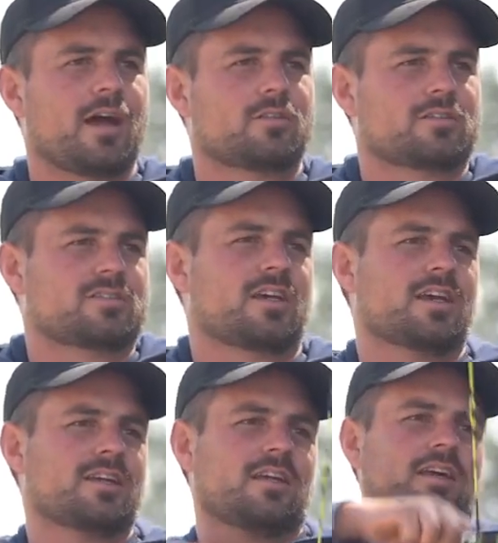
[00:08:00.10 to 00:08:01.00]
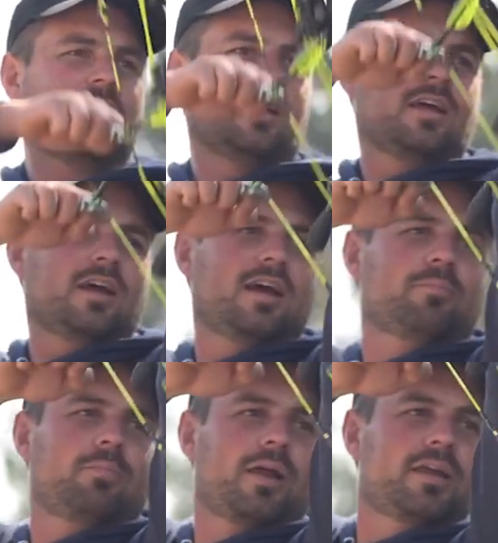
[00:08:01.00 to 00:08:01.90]
outside
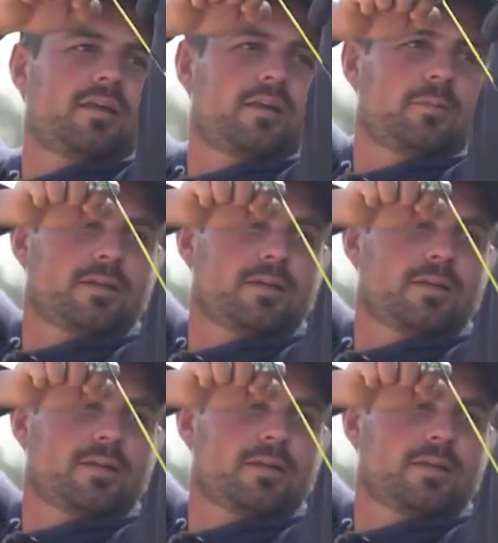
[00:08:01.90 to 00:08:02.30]
and playing a little